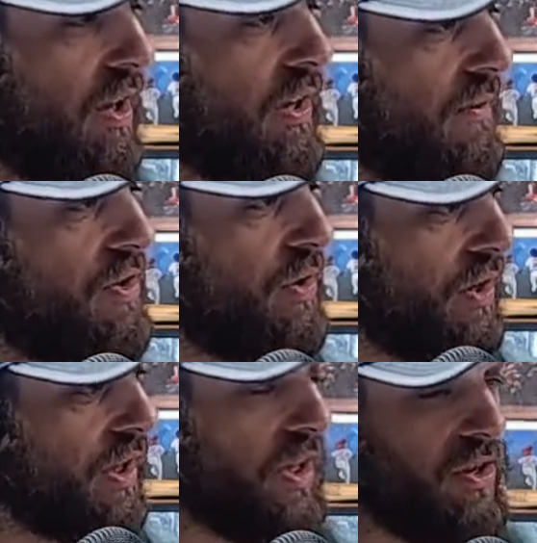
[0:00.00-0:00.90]
give it to
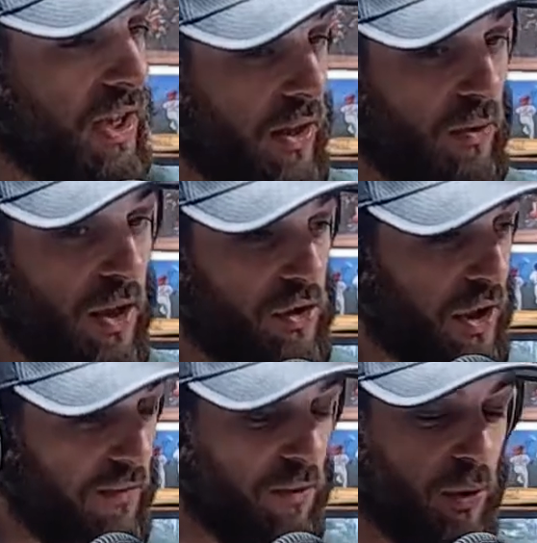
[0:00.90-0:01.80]
you because Aaron Rodgers
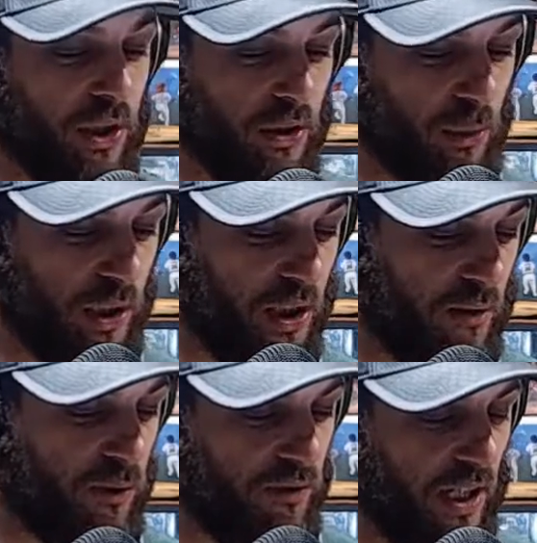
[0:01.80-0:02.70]
got a full year to
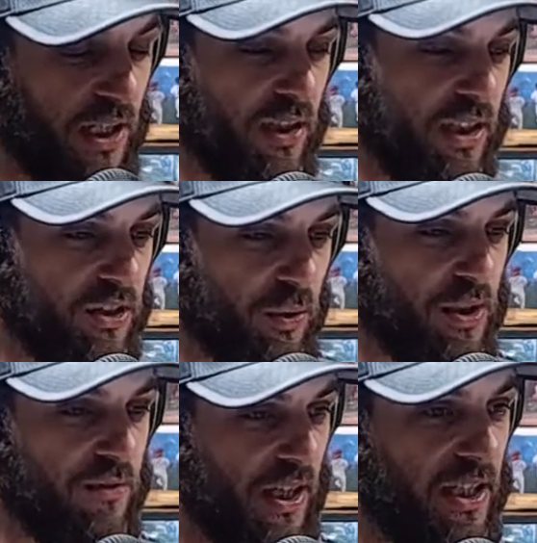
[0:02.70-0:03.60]
recover finally, so he's
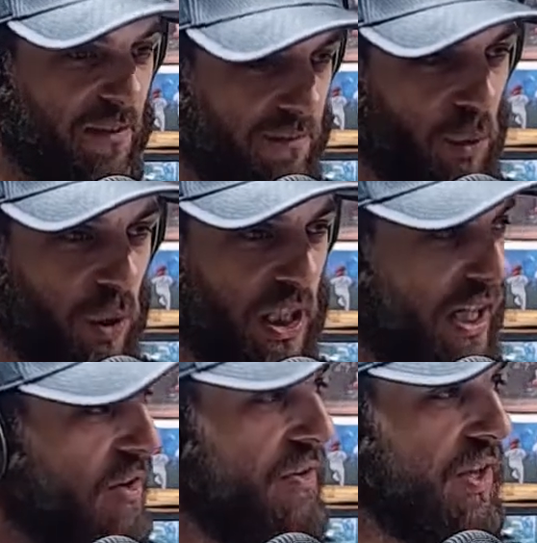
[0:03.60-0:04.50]
finally fully
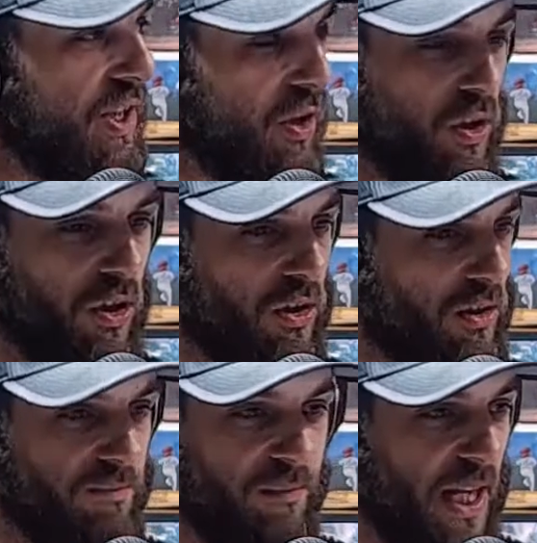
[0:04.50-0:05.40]
healthy. All
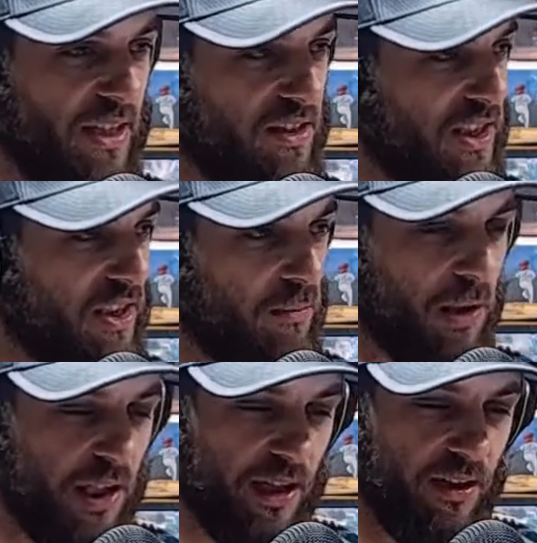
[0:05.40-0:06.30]
last season he played